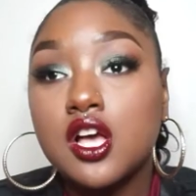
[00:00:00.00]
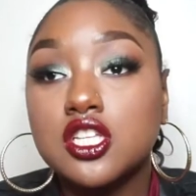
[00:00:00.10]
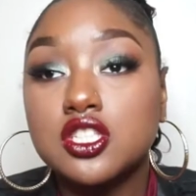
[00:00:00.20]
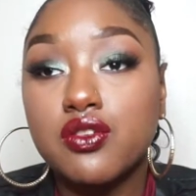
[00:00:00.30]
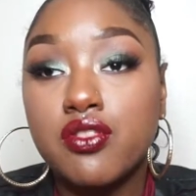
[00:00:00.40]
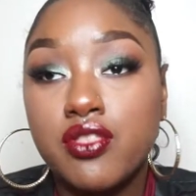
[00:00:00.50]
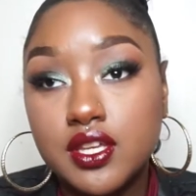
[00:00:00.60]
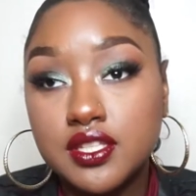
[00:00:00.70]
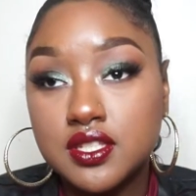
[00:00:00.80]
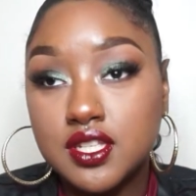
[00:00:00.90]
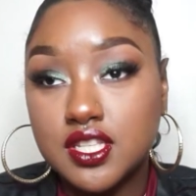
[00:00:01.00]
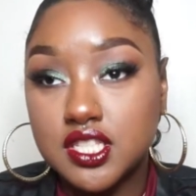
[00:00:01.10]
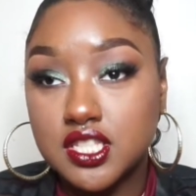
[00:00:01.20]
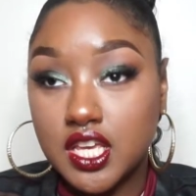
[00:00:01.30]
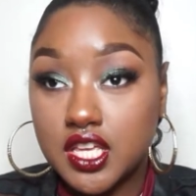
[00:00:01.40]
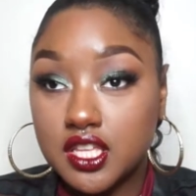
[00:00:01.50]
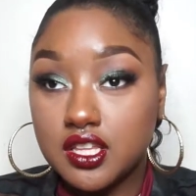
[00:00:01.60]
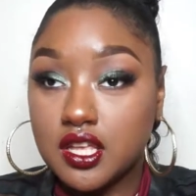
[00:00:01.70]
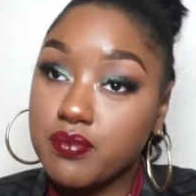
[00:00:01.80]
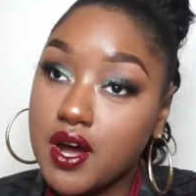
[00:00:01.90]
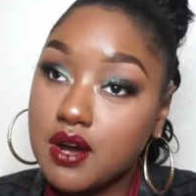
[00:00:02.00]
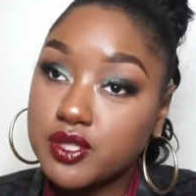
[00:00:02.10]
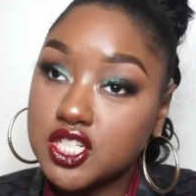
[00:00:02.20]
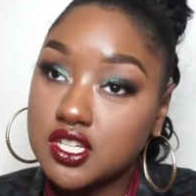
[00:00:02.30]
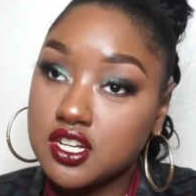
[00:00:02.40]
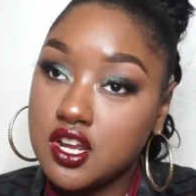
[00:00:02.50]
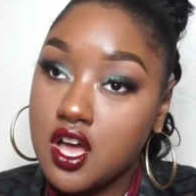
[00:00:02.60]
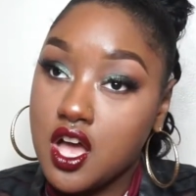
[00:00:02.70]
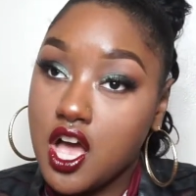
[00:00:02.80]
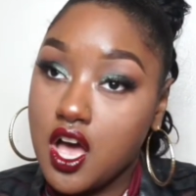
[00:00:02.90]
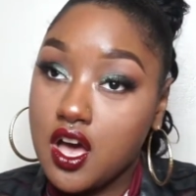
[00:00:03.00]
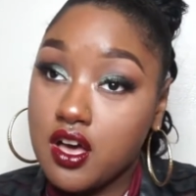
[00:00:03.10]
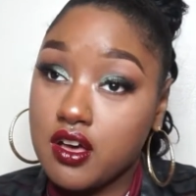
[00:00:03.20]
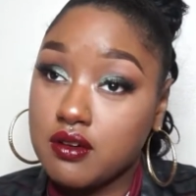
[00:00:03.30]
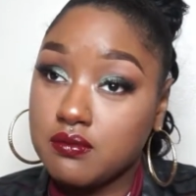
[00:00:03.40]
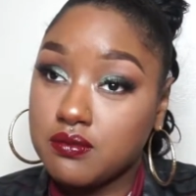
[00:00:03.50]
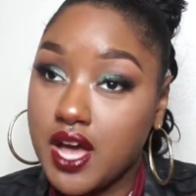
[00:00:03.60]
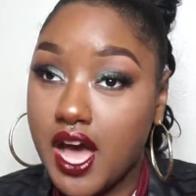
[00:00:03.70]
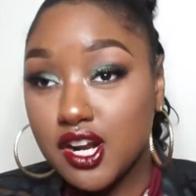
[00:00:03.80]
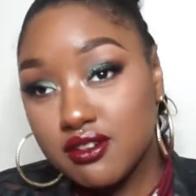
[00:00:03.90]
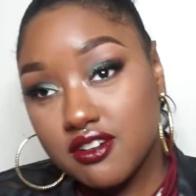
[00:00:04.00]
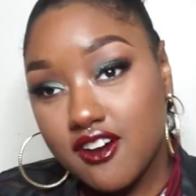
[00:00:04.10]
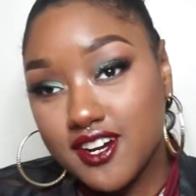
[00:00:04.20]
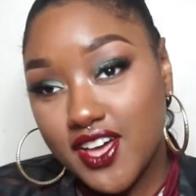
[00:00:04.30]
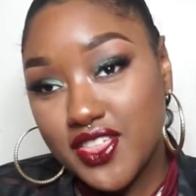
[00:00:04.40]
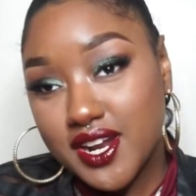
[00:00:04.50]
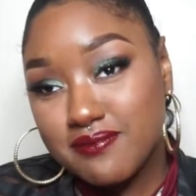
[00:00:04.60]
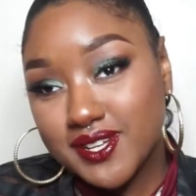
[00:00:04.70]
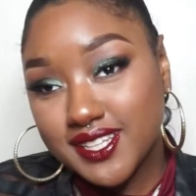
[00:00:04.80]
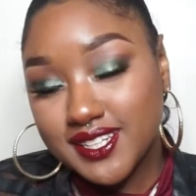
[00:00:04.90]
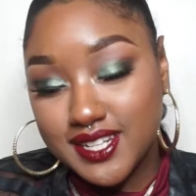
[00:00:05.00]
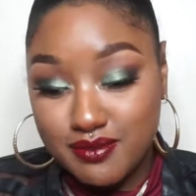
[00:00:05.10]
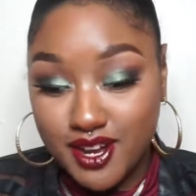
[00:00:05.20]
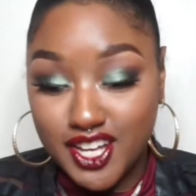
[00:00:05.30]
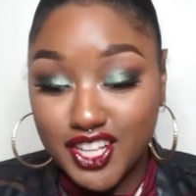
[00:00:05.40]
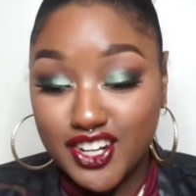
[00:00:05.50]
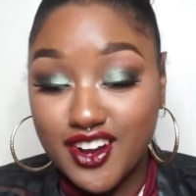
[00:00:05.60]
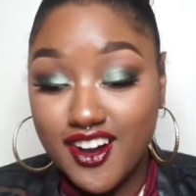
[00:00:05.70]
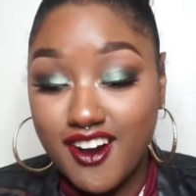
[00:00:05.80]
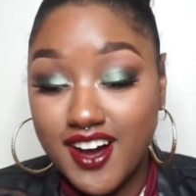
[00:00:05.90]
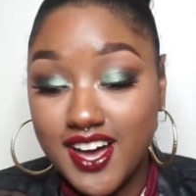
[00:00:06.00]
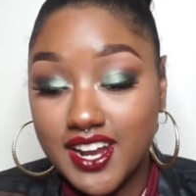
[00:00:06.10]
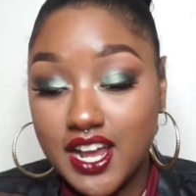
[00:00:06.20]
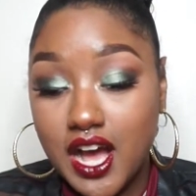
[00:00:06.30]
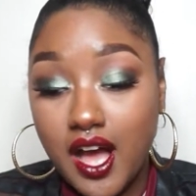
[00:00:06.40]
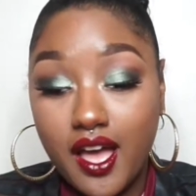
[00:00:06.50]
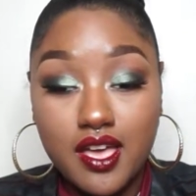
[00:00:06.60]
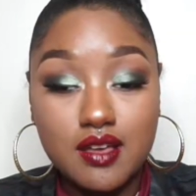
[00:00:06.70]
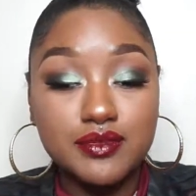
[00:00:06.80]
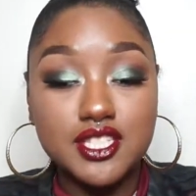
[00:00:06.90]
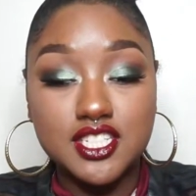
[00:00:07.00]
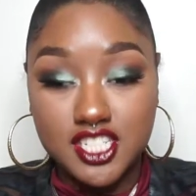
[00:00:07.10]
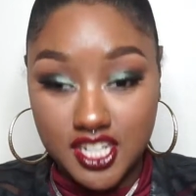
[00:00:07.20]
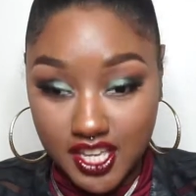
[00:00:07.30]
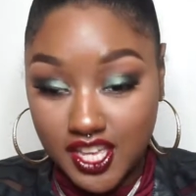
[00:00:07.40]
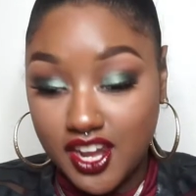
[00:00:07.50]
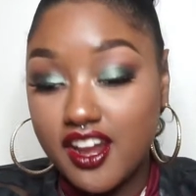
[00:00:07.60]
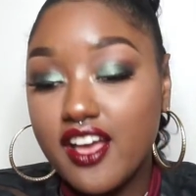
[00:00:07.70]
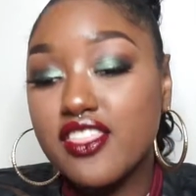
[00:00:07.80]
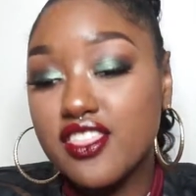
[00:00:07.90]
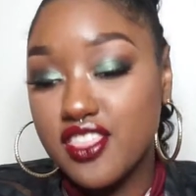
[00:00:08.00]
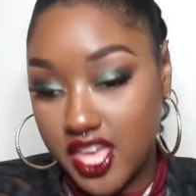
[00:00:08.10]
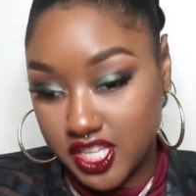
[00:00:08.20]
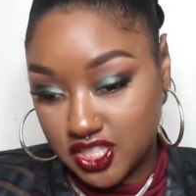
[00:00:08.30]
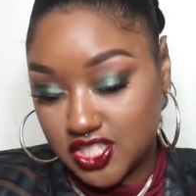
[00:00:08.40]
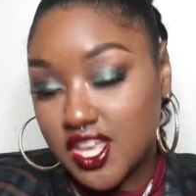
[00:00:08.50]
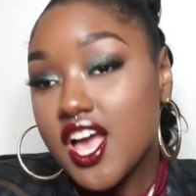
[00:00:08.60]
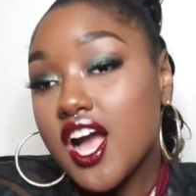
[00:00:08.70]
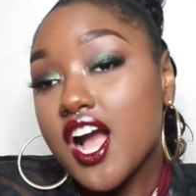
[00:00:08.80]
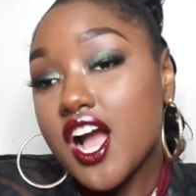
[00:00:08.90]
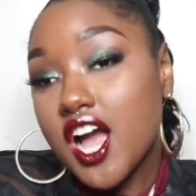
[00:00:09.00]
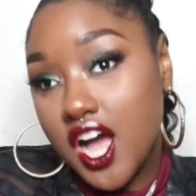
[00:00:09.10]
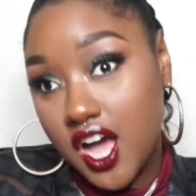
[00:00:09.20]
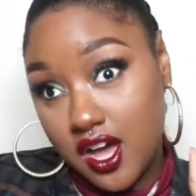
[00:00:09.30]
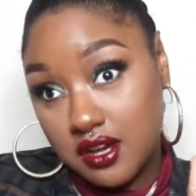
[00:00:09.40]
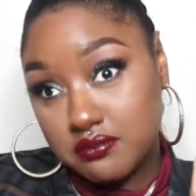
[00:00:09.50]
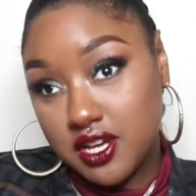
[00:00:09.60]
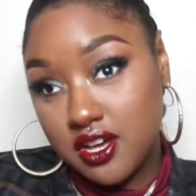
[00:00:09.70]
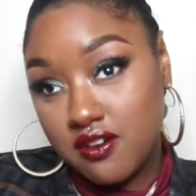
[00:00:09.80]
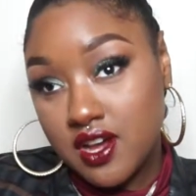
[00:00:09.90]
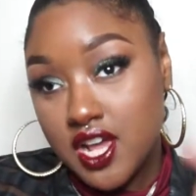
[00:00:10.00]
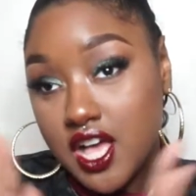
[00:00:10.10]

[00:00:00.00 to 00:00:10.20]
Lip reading: So this is the second lip option. I don't know, now that I put the lip color on, I am digging this combo.